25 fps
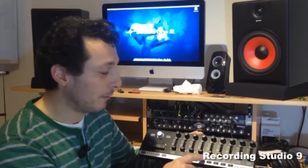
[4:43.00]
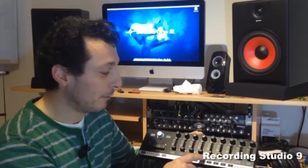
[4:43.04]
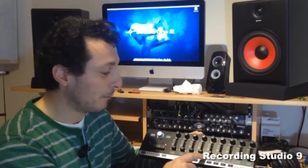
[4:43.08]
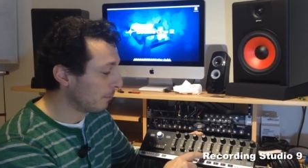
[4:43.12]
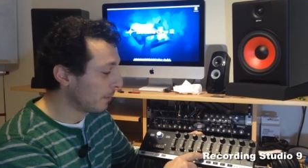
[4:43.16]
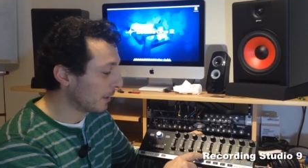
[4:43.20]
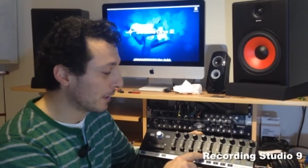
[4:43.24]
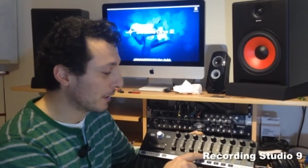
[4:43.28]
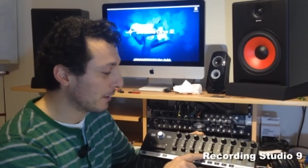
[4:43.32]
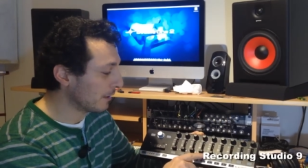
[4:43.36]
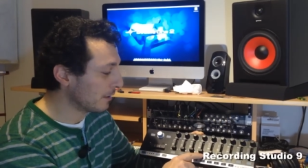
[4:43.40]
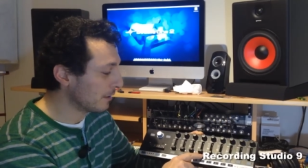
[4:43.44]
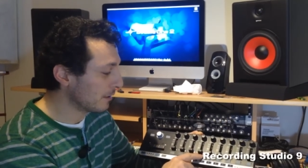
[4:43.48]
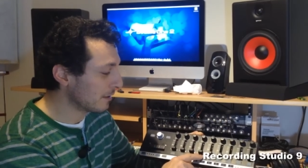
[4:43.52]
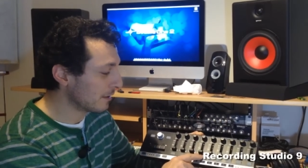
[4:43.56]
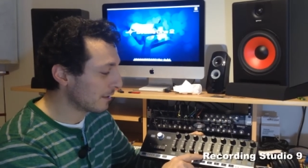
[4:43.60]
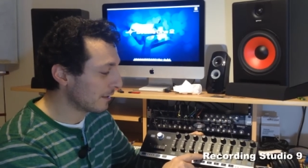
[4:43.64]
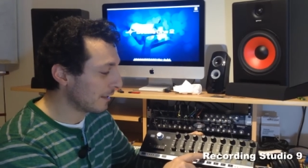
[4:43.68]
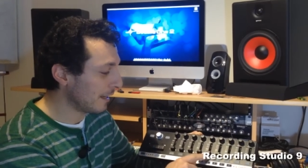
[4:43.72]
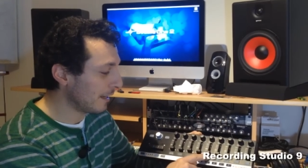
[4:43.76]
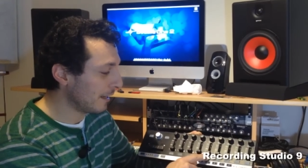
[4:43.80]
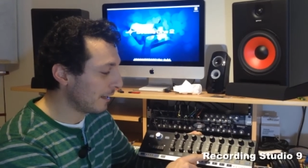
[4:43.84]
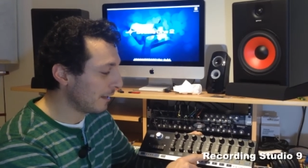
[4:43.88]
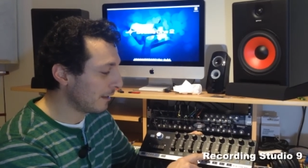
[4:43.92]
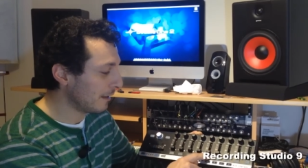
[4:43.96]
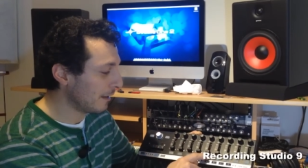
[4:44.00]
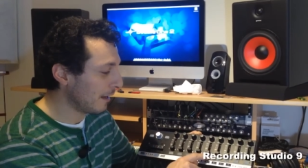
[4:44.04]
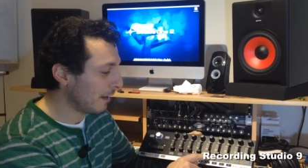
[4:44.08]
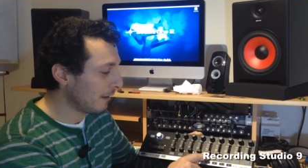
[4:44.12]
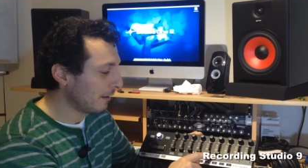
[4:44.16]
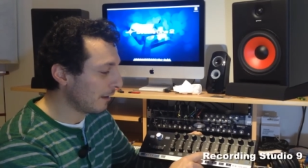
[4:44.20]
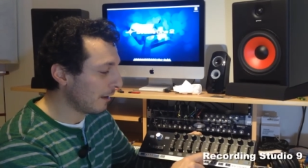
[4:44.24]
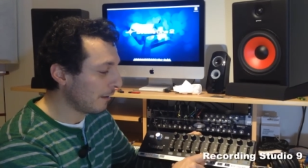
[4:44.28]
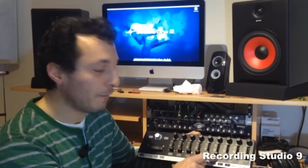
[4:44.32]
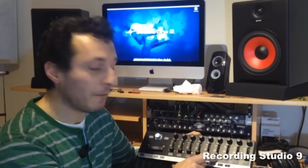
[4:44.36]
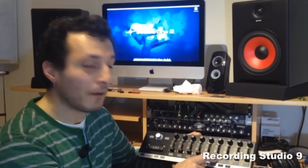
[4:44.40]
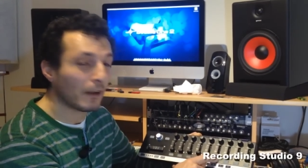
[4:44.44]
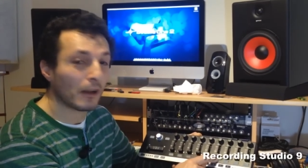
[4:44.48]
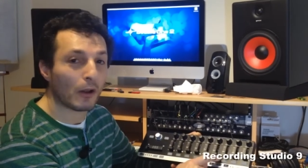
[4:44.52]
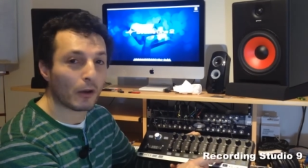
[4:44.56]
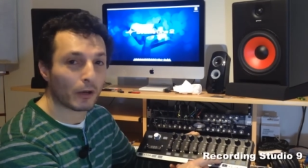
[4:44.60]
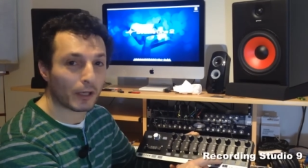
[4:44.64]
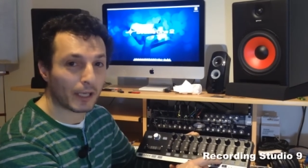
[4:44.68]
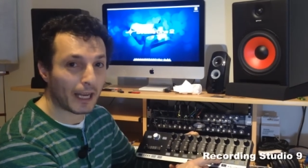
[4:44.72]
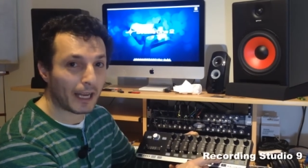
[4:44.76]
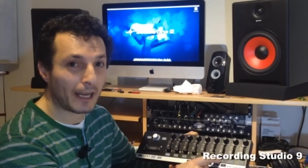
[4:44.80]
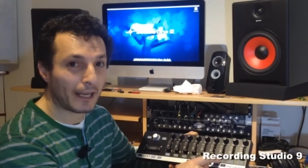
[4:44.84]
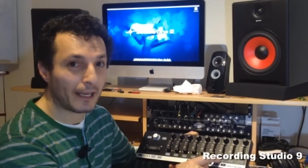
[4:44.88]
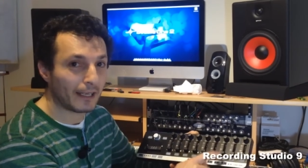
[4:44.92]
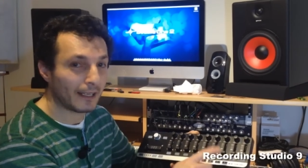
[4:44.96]
buttons, they feel
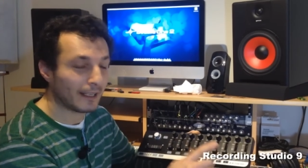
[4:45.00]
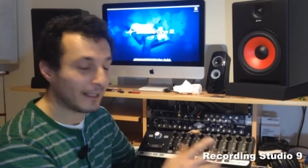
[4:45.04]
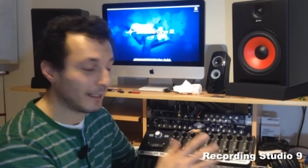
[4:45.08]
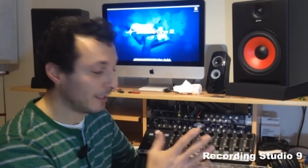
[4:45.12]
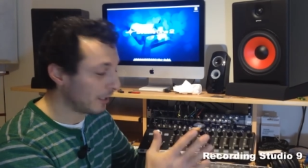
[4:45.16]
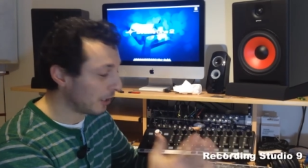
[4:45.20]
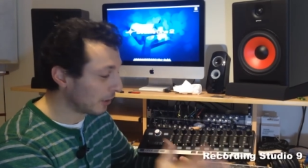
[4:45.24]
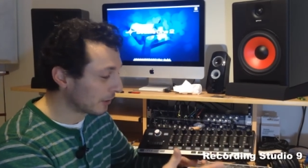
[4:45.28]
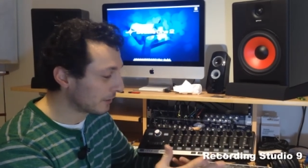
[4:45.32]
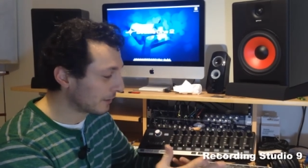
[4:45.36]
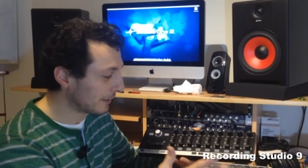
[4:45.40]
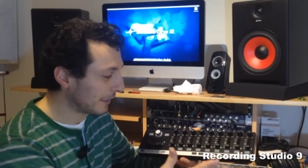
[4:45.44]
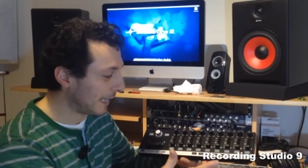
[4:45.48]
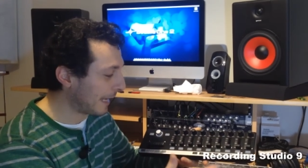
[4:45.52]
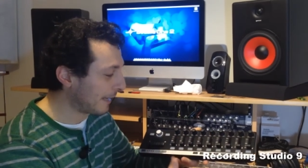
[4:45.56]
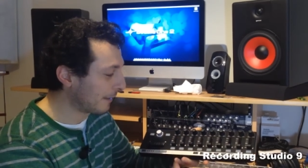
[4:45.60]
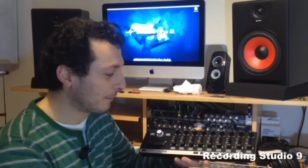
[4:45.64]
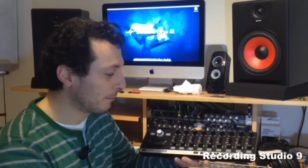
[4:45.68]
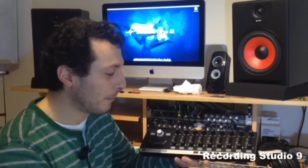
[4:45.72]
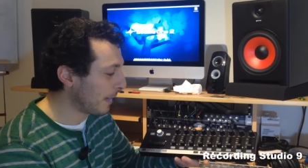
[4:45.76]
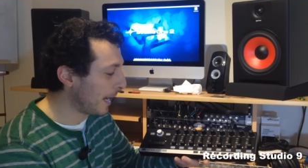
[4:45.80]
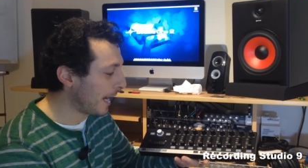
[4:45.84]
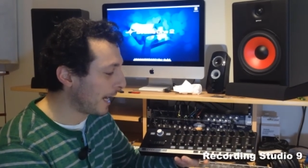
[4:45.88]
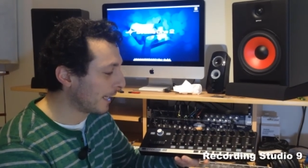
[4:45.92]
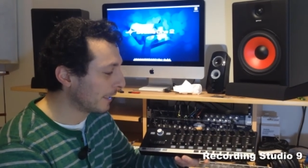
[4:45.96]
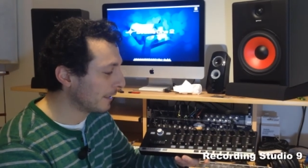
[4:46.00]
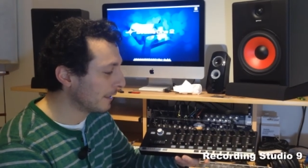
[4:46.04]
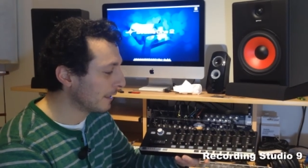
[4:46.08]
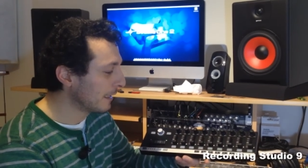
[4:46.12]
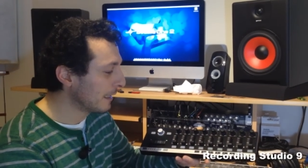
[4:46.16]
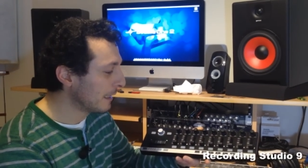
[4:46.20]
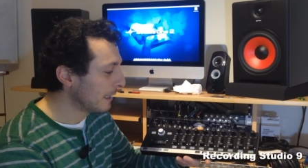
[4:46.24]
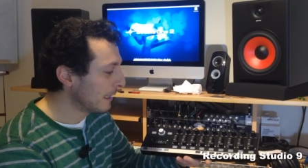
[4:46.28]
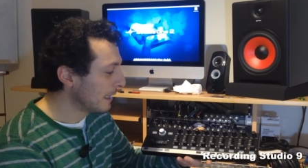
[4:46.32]
okay, not that bad.